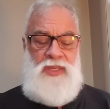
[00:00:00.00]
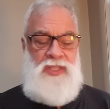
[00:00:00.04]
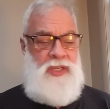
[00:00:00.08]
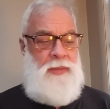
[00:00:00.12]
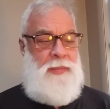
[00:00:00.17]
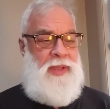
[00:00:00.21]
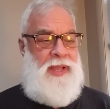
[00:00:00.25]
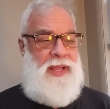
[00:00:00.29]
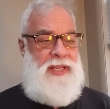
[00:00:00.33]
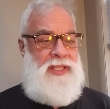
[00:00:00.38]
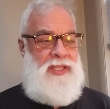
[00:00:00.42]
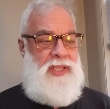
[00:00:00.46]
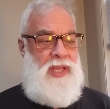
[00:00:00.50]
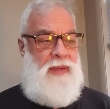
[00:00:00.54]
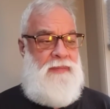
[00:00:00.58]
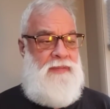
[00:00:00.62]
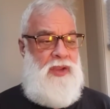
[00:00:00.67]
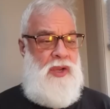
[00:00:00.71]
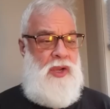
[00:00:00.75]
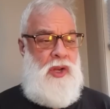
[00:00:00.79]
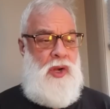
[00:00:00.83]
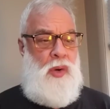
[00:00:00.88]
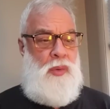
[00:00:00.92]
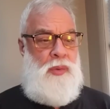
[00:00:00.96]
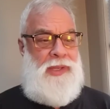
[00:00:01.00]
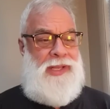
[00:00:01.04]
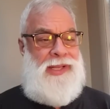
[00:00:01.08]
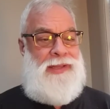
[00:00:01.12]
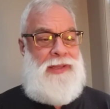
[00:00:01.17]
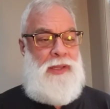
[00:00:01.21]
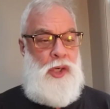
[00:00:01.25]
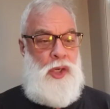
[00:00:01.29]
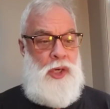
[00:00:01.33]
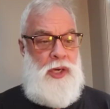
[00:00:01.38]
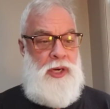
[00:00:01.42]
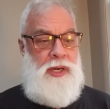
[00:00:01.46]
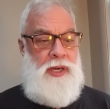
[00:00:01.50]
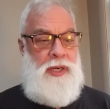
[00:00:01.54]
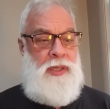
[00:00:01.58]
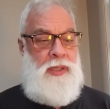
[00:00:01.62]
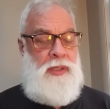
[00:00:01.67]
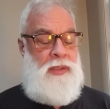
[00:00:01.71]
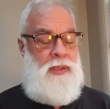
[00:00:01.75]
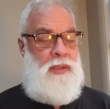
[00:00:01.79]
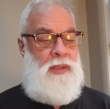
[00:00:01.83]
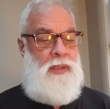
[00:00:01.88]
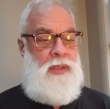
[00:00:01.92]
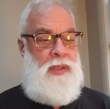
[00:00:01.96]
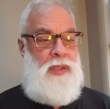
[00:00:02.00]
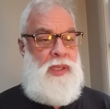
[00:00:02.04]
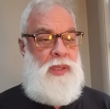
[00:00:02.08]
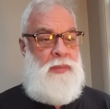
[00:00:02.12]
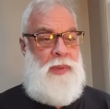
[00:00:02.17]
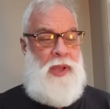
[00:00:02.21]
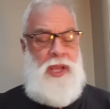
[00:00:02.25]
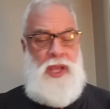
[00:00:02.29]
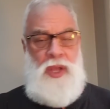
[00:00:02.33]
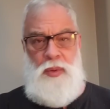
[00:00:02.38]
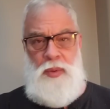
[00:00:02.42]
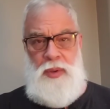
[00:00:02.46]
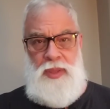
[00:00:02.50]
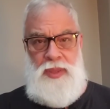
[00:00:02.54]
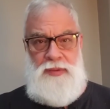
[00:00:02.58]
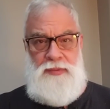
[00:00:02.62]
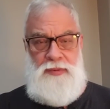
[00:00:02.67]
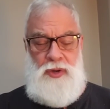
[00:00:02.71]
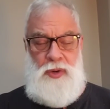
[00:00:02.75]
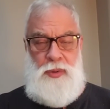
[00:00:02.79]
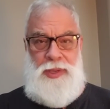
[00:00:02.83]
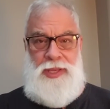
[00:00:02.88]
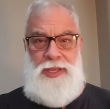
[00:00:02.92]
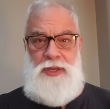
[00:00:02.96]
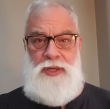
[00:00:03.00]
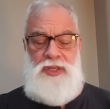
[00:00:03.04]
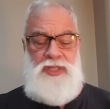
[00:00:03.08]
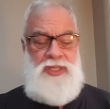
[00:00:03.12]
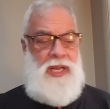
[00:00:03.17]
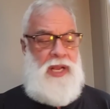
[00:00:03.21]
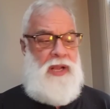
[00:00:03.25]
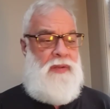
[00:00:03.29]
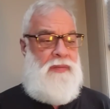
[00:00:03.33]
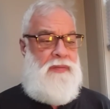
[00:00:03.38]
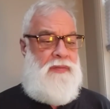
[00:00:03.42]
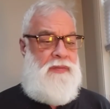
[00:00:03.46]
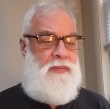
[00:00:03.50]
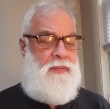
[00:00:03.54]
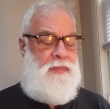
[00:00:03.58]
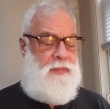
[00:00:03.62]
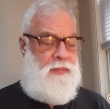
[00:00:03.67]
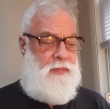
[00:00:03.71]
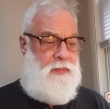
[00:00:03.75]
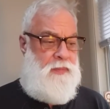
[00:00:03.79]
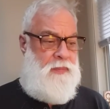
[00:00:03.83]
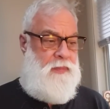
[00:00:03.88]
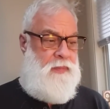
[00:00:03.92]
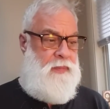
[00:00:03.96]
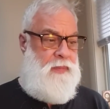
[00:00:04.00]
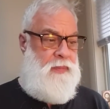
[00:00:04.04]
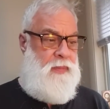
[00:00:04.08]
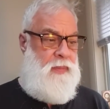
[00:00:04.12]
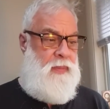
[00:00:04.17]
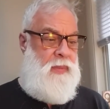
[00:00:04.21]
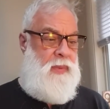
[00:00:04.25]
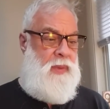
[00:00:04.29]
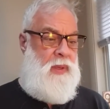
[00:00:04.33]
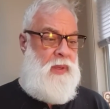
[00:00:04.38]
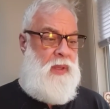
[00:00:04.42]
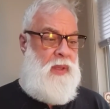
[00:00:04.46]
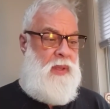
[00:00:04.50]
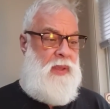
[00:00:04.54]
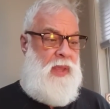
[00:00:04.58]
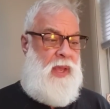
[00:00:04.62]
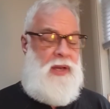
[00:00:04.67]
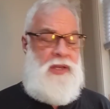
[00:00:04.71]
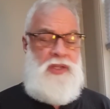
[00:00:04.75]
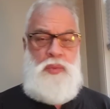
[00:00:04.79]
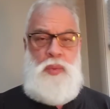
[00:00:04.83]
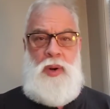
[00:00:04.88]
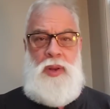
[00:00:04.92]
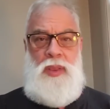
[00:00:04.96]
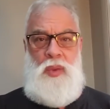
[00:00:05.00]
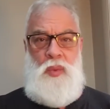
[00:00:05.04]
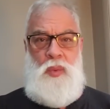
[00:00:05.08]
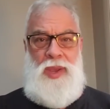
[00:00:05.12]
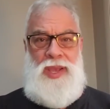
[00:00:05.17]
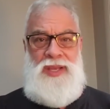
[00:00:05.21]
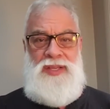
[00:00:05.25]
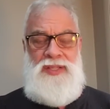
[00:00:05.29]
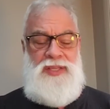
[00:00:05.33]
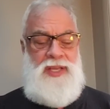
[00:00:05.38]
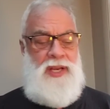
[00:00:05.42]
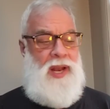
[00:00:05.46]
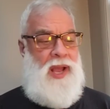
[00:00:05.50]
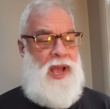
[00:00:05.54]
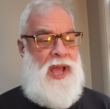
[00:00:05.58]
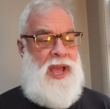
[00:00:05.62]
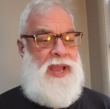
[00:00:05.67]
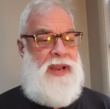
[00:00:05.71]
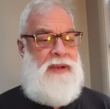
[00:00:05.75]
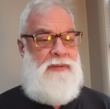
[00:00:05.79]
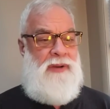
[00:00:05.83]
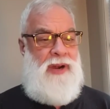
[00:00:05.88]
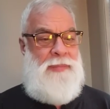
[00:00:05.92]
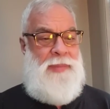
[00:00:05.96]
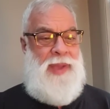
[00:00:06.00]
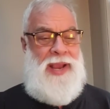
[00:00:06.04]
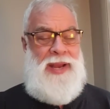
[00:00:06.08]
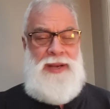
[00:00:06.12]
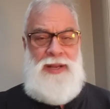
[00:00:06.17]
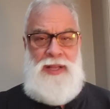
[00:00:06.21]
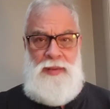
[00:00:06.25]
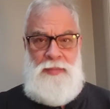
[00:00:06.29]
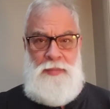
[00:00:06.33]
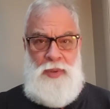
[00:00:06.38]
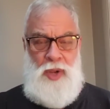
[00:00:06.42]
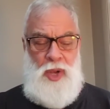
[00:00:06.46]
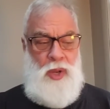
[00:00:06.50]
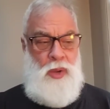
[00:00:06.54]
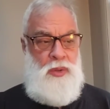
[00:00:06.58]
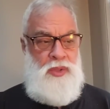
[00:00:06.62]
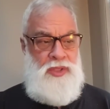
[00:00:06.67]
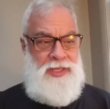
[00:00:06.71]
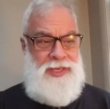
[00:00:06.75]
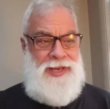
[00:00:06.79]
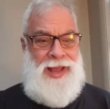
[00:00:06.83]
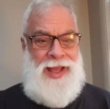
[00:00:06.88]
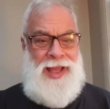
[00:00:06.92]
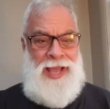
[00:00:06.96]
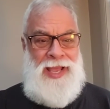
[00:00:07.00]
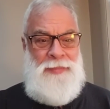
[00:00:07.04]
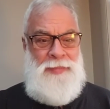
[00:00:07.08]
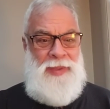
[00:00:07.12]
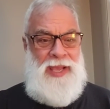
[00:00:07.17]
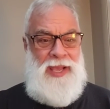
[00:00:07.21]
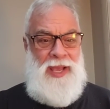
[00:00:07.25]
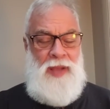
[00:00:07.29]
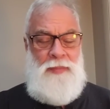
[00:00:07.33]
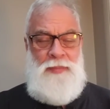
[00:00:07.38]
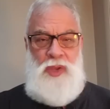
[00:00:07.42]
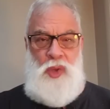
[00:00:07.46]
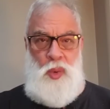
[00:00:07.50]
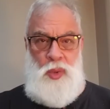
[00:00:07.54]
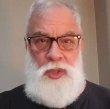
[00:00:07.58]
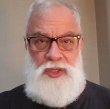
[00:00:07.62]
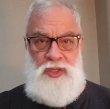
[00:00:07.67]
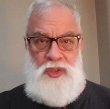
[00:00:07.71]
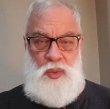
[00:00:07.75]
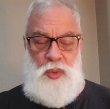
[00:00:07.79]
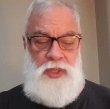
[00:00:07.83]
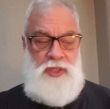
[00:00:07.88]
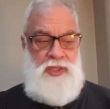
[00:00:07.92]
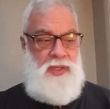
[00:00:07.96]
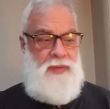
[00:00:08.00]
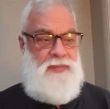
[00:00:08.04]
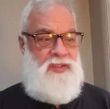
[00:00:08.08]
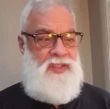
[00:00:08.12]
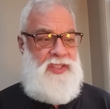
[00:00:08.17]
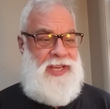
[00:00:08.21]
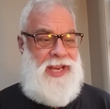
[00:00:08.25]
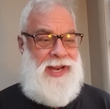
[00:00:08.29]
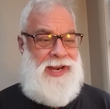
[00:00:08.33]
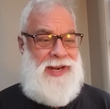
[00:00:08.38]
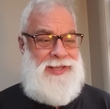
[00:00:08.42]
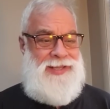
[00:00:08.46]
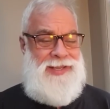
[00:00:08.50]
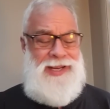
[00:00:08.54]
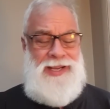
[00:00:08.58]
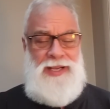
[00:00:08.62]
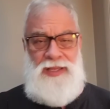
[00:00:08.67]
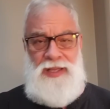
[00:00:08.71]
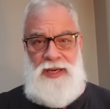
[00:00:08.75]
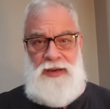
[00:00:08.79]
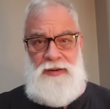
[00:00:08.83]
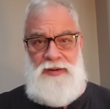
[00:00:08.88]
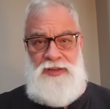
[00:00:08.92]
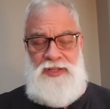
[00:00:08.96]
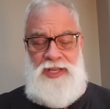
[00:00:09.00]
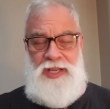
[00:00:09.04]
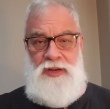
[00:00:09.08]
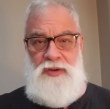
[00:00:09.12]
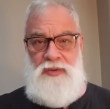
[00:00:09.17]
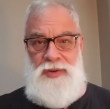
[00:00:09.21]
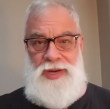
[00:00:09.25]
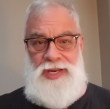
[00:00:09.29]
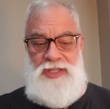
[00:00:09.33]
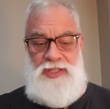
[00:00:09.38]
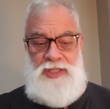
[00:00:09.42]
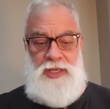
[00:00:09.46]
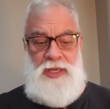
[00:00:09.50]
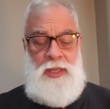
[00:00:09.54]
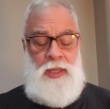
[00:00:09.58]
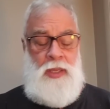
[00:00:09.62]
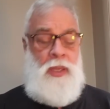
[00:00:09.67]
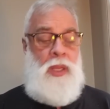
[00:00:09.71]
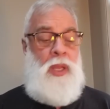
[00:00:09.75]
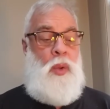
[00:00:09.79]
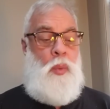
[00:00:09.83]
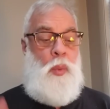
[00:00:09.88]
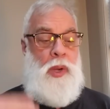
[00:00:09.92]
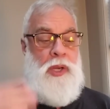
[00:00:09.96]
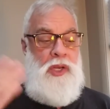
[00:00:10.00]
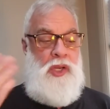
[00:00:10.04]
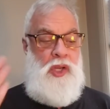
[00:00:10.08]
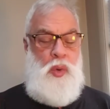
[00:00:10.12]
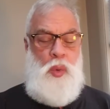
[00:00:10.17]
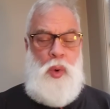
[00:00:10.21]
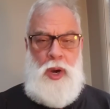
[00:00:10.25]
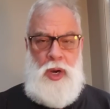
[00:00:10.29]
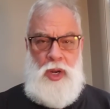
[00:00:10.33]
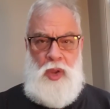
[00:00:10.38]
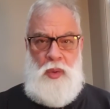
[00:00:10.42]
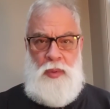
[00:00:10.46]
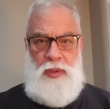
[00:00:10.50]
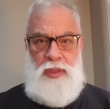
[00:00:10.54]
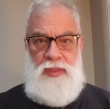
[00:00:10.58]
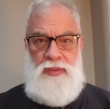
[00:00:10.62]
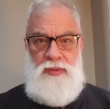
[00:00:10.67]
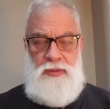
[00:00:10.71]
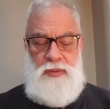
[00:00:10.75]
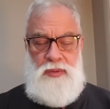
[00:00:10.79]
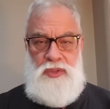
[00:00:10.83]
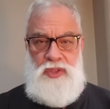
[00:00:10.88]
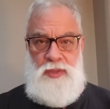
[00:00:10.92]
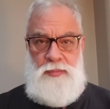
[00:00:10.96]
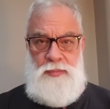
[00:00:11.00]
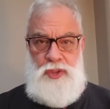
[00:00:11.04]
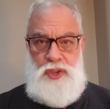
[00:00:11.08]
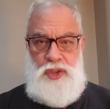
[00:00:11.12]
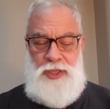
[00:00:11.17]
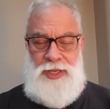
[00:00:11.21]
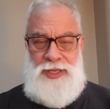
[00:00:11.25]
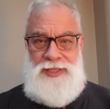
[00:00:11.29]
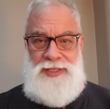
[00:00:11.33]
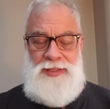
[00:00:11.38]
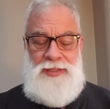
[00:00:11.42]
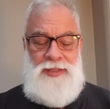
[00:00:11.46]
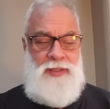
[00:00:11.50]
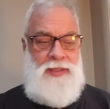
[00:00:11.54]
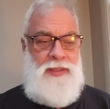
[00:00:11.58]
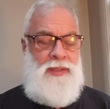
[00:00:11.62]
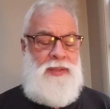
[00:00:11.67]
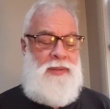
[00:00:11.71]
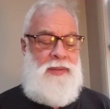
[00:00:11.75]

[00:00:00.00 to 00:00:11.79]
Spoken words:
Some of that stuff you can only learn by going through it yourself. That is one of the ways that I remain composed, and I become your source of sanity, clarity, and reason when you are going through some shit.